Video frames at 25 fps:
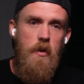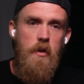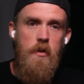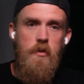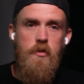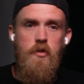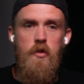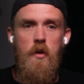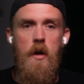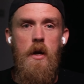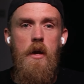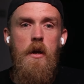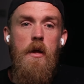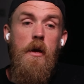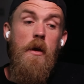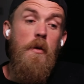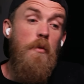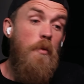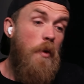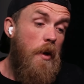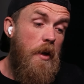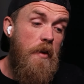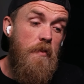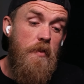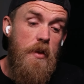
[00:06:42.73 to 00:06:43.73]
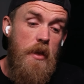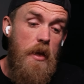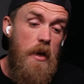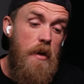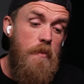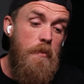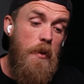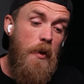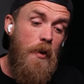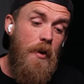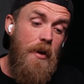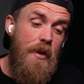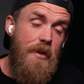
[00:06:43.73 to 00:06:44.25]
You're training whatever their
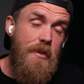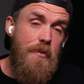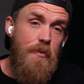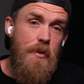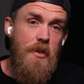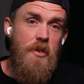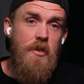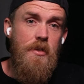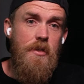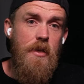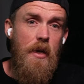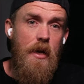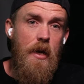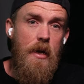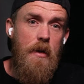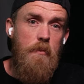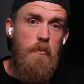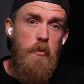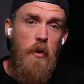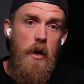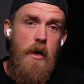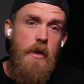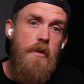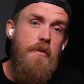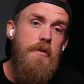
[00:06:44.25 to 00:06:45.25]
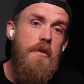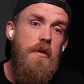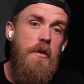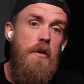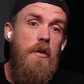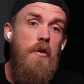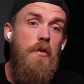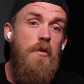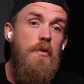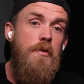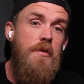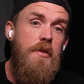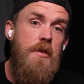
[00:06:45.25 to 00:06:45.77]
model is, which is like a browser
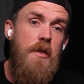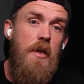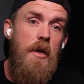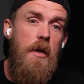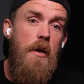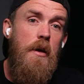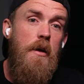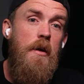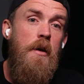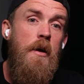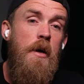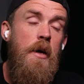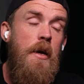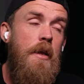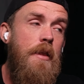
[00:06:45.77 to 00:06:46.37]
use thing